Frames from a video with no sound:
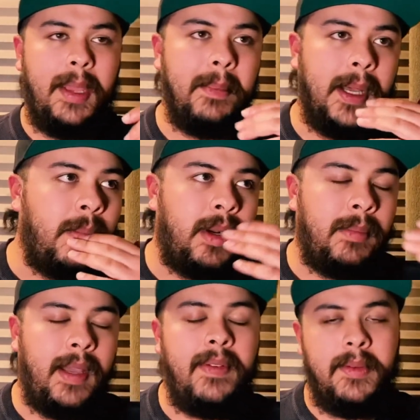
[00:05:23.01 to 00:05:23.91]
but one of
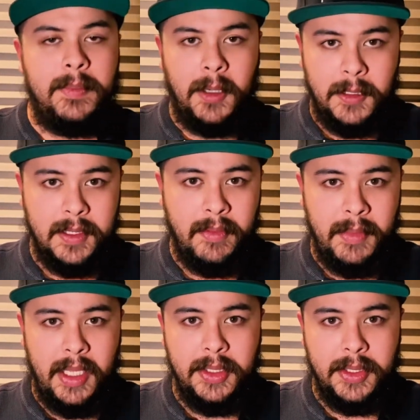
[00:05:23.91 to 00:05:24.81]
my favorite parts of a
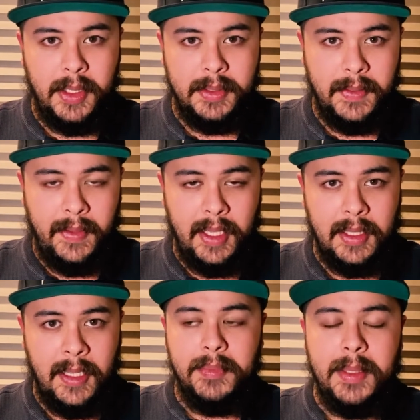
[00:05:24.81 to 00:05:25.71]
magic show is the fact
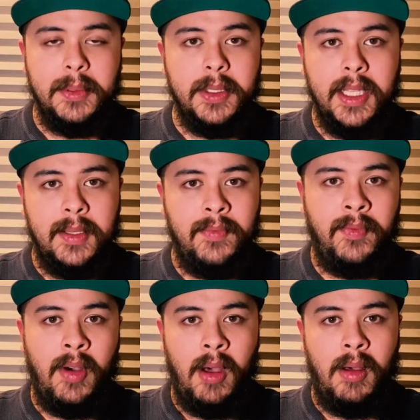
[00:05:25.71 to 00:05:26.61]
that people get
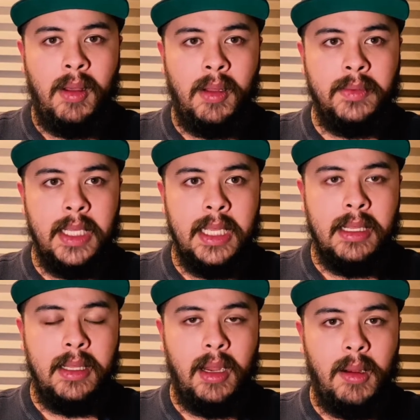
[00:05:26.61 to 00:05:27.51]
involved
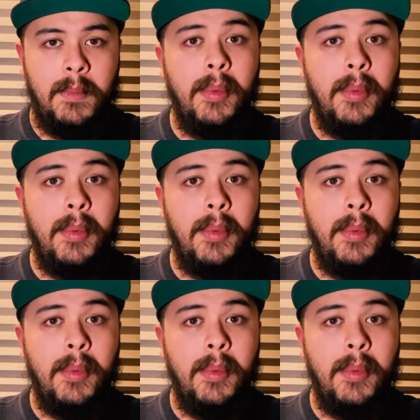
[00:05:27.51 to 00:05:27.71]
and they're a